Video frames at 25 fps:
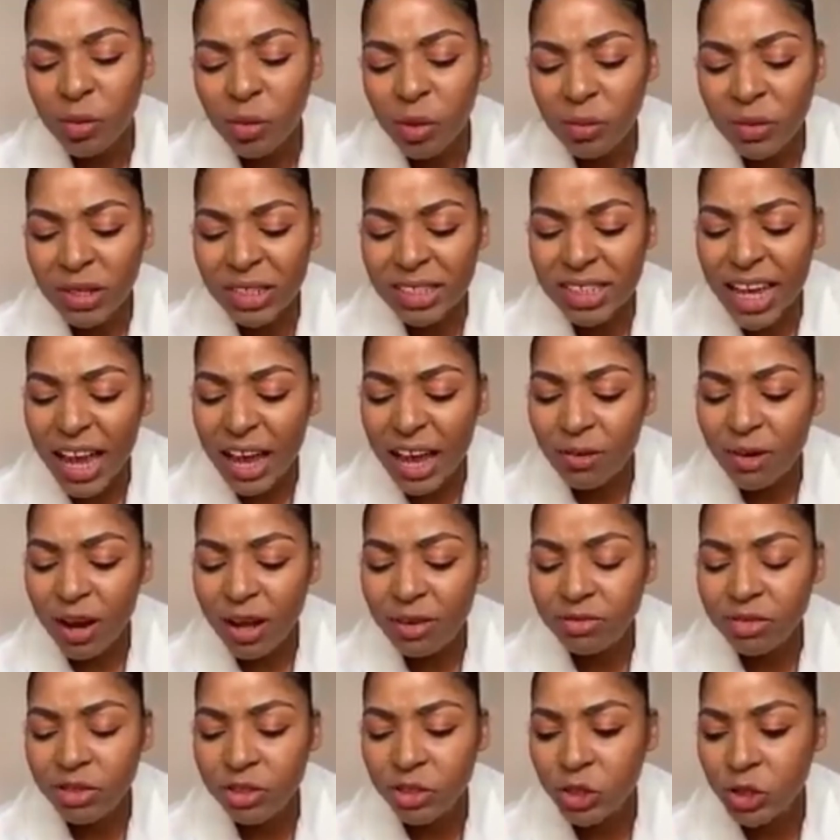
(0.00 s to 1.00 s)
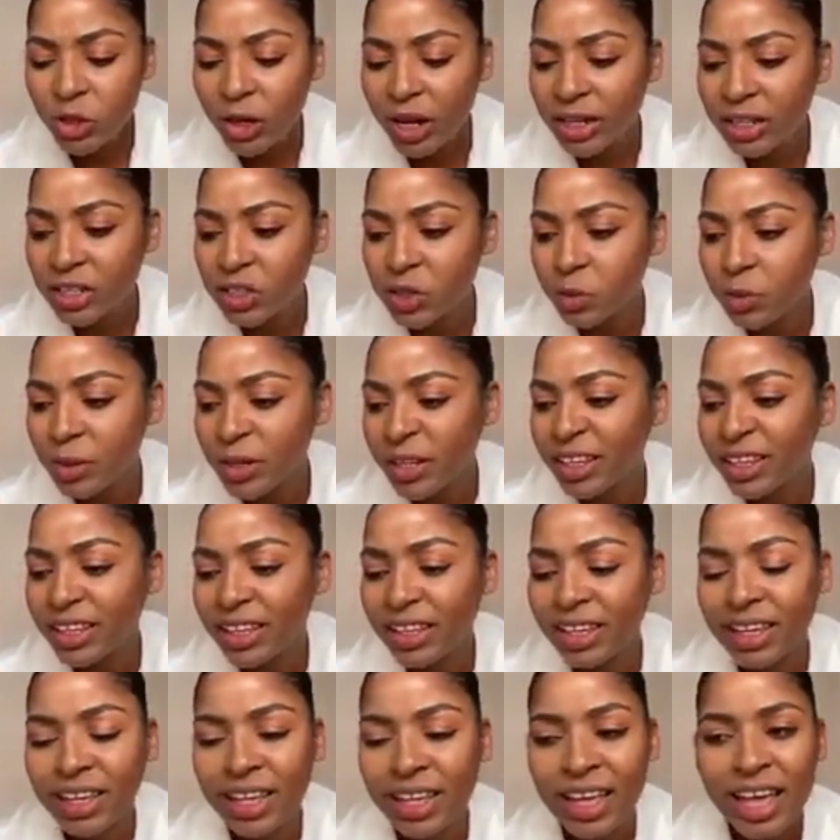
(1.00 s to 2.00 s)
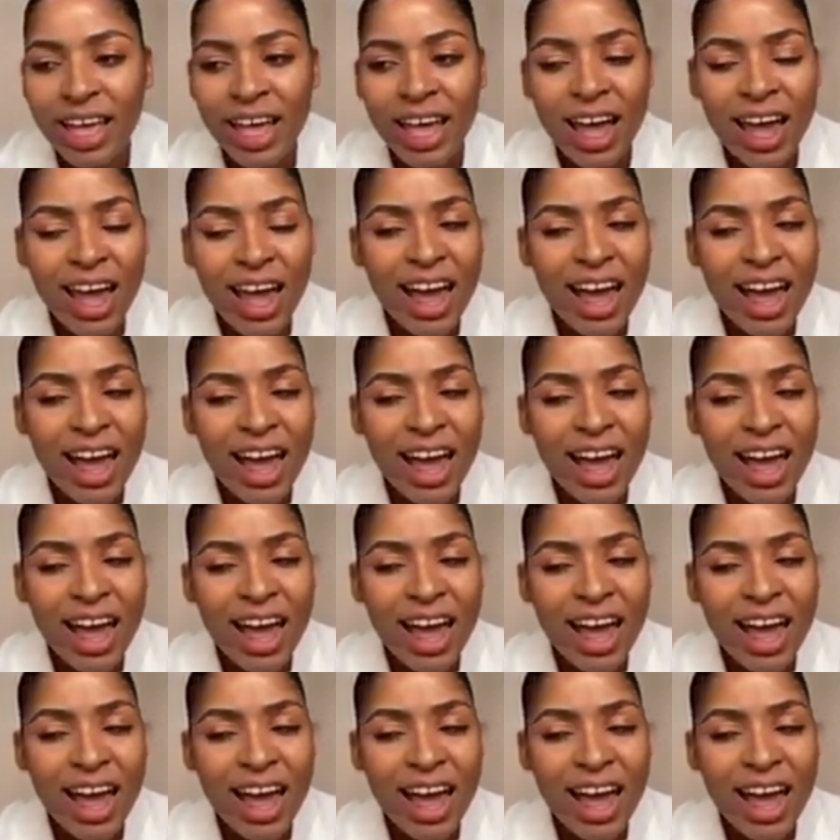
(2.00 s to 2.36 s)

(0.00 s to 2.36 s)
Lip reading: The moment I arrived in Johannesburg,